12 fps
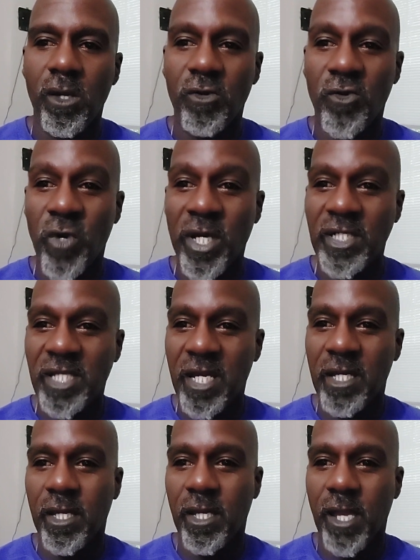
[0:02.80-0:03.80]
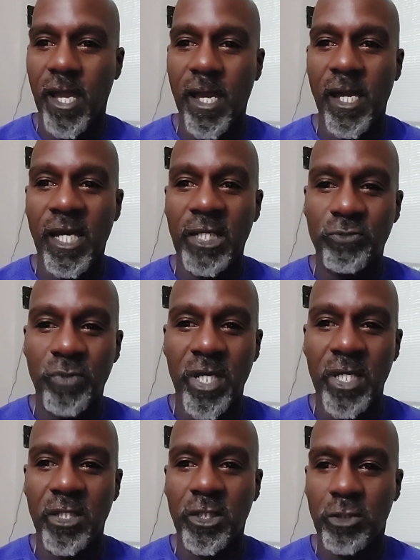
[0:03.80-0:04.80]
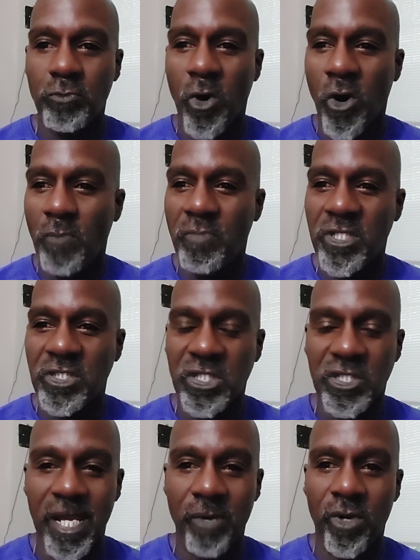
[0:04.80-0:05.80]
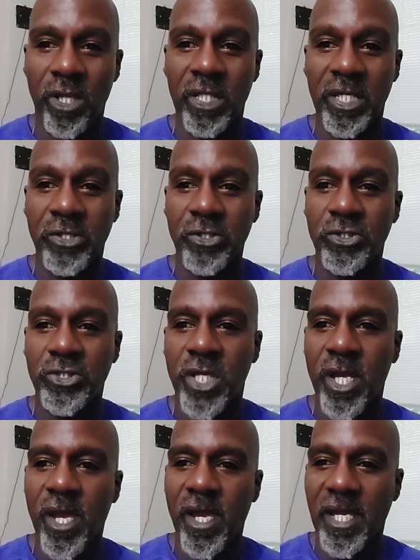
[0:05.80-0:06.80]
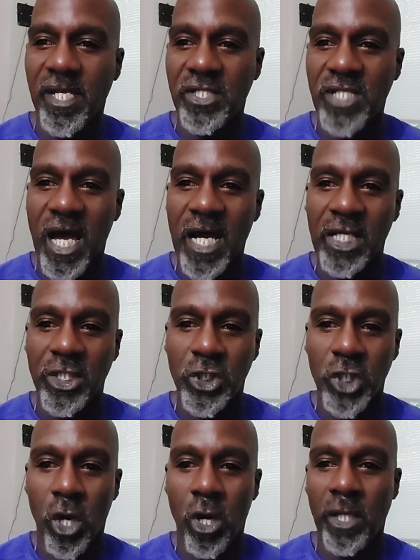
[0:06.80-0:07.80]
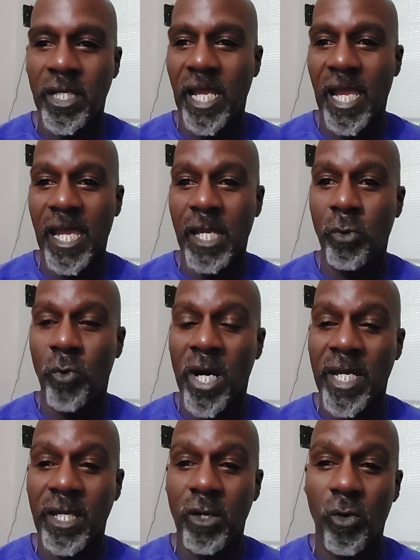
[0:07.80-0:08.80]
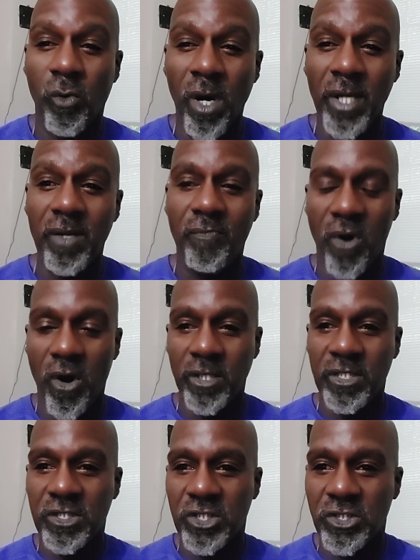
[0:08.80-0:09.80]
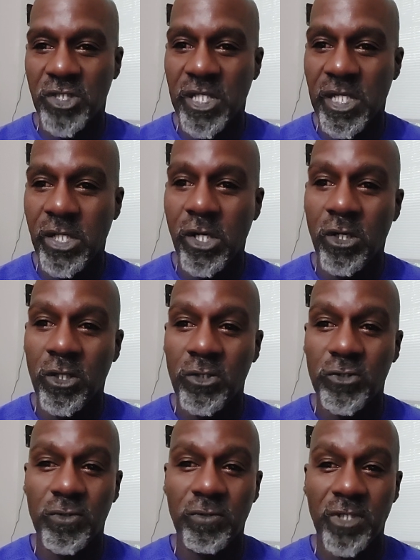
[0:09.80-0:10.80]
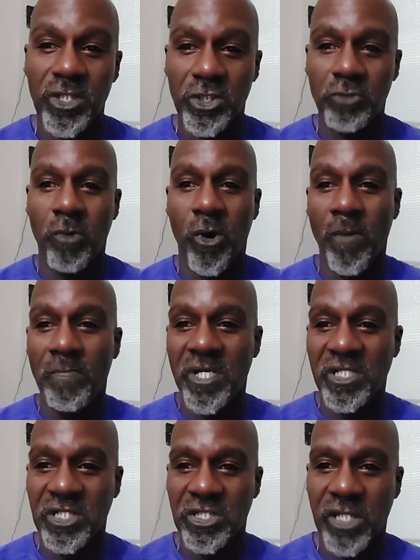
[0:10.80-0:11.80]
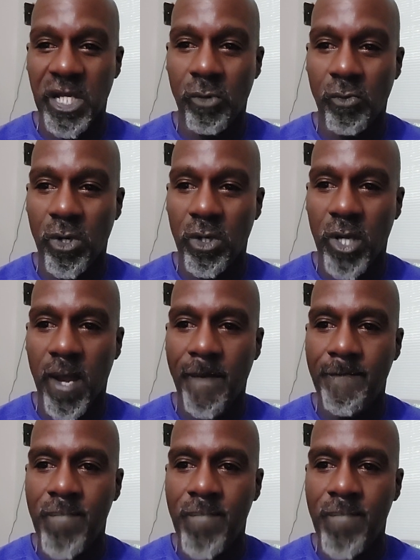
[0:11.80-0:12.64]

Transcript: Great day, SBN, the Small Business Network leaders. It is I, Shawn A. White, one of the partners and CEOs from the Small Business Network.